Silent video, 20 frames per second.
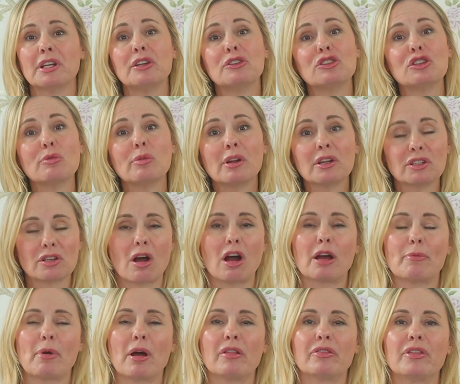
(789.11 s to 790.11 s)
They do want to
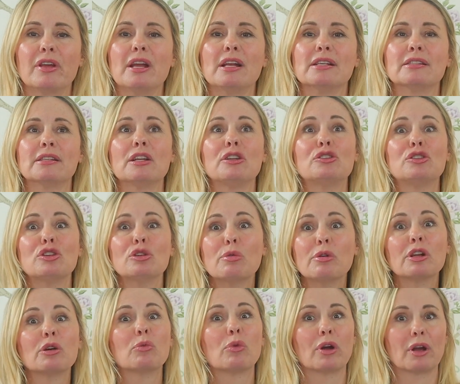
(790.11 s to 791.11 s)
talk about things. They do
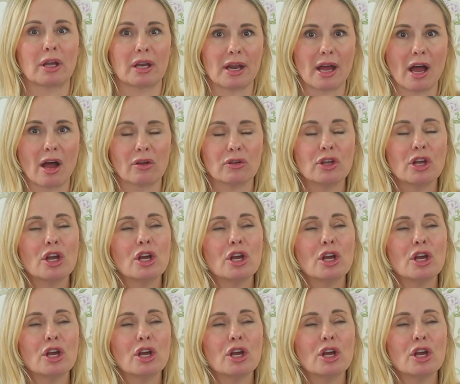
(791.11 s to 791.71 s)
want to work it out.